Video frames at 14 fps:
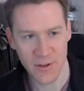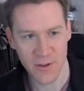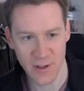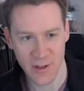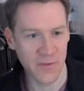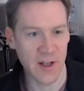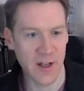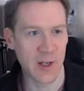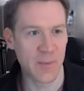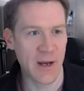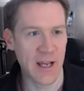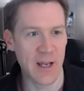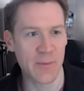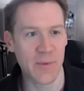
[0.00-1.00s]
It was sort of like
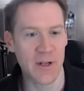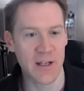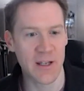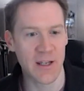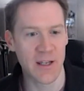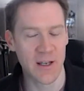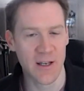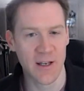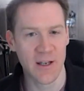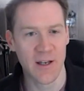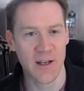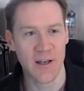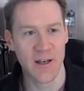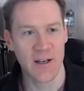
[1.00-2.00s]
co-invented by him, but
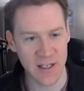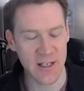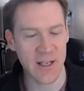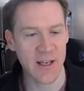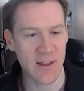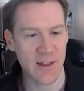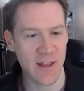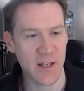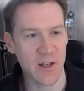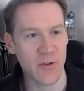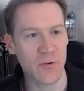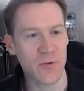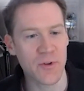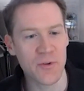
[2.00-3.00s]
he it's this
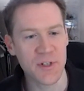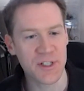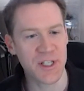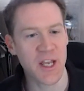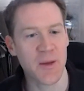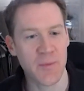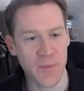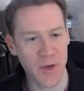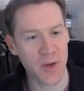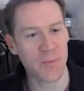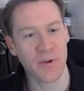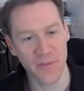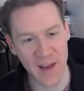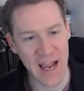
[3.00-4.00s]
idea that you do the
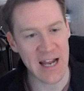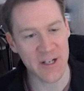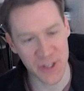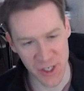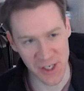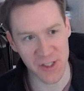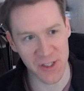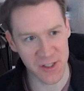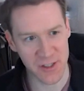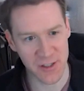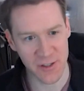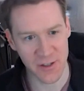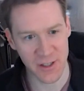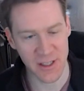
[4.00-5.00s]
same number of
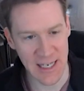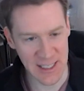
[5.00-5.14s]
hashes,